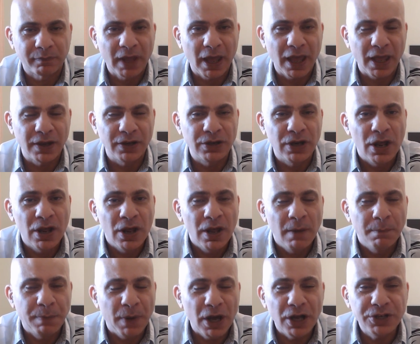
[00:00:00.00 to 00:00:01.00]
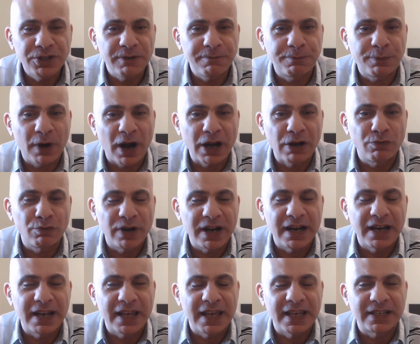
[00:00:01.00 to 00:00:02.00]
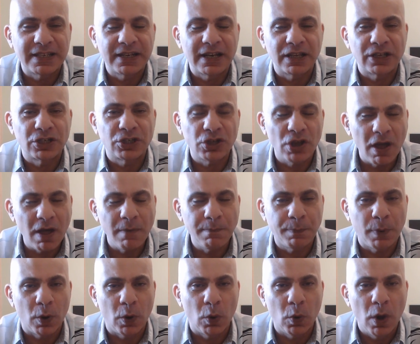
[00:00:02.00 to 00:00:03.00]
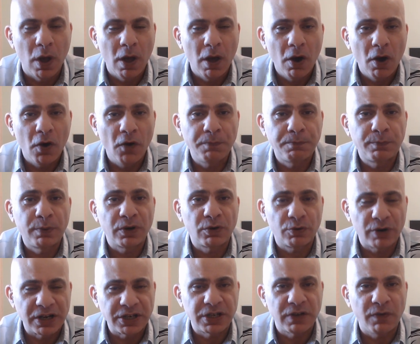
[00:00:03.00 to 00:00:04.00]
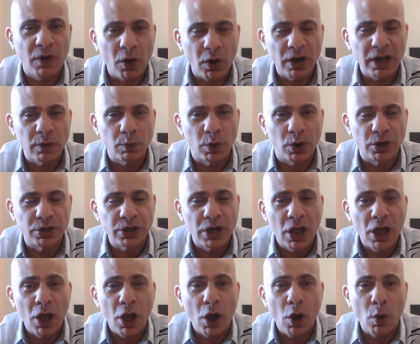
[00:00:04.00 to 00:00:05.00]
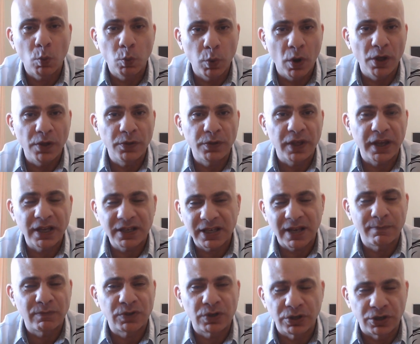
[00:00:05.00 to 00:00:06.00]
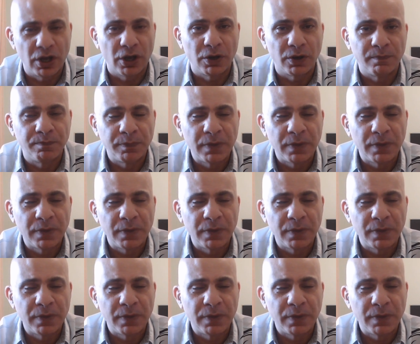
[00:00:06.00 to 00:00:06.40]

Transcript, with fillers: And Birds of Prey really is an example of progressive Hollywood and what they attempt to do.